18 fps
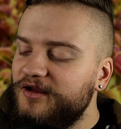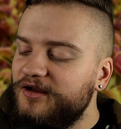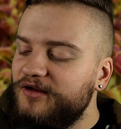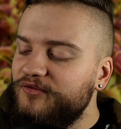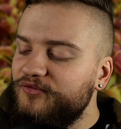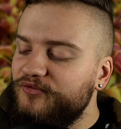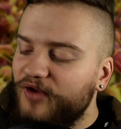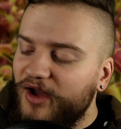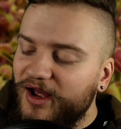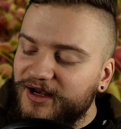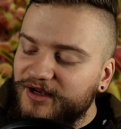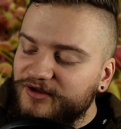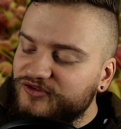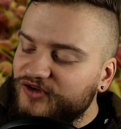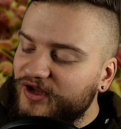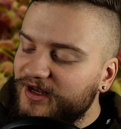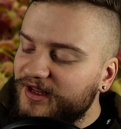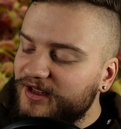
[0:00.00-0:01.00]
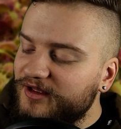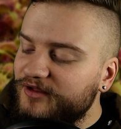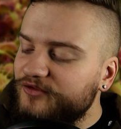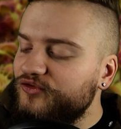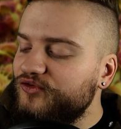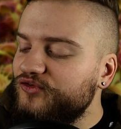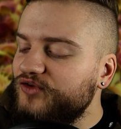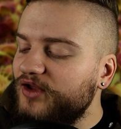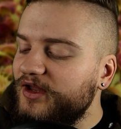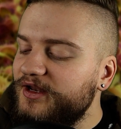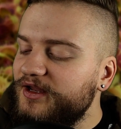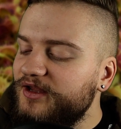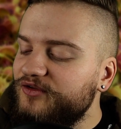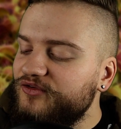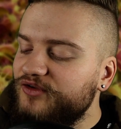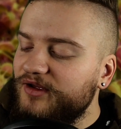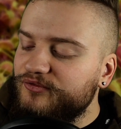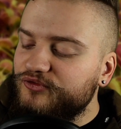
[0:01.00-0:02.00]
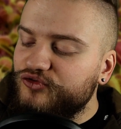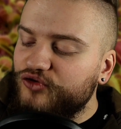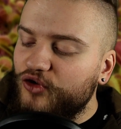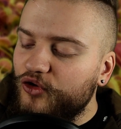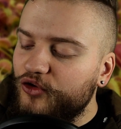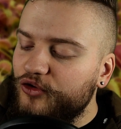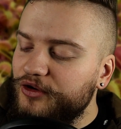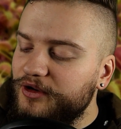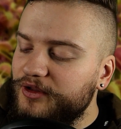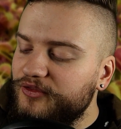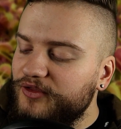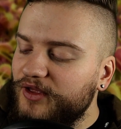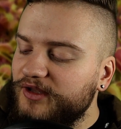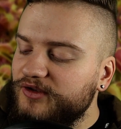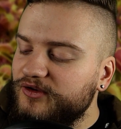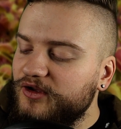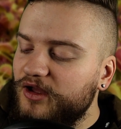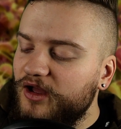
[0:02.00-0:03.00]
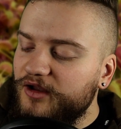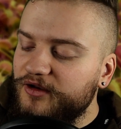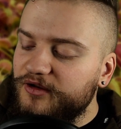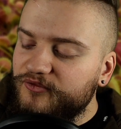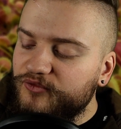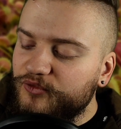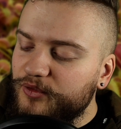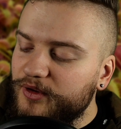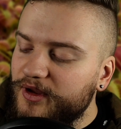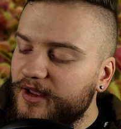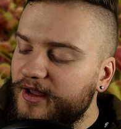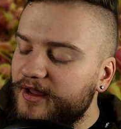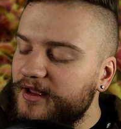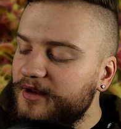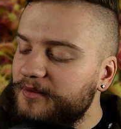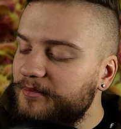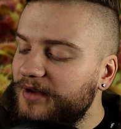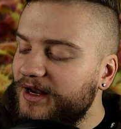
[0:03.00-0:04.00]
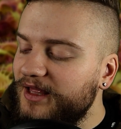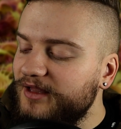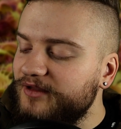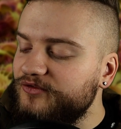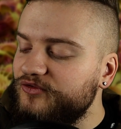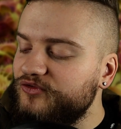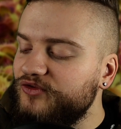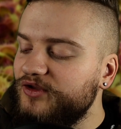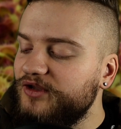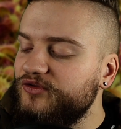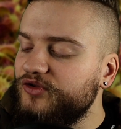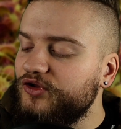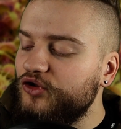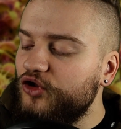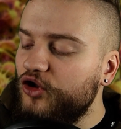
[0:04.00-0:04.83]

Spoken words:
Phylogenetic studies have shown that carnivory in plants is a